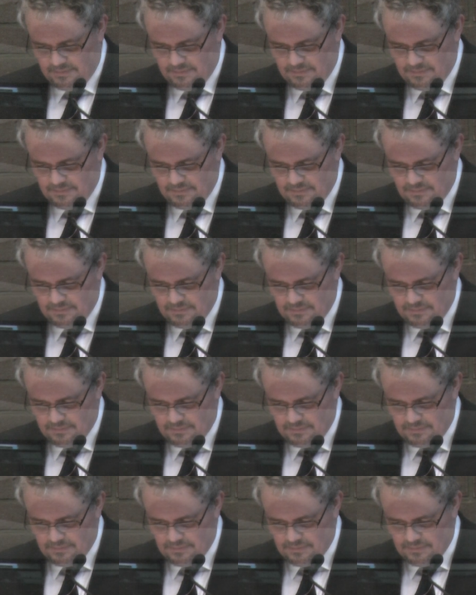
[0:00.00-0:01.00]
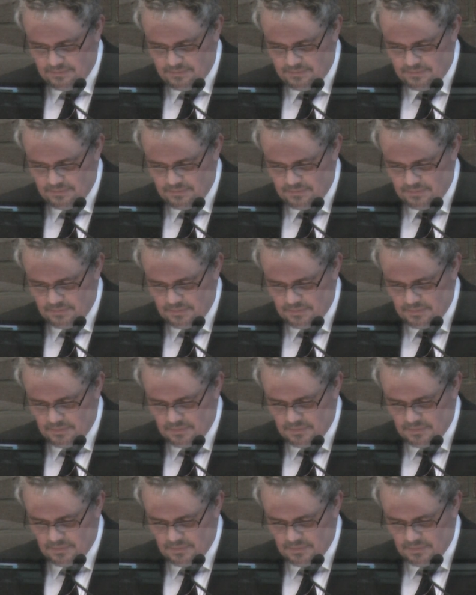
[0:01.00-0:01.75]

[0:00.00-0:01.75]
Nothing is said.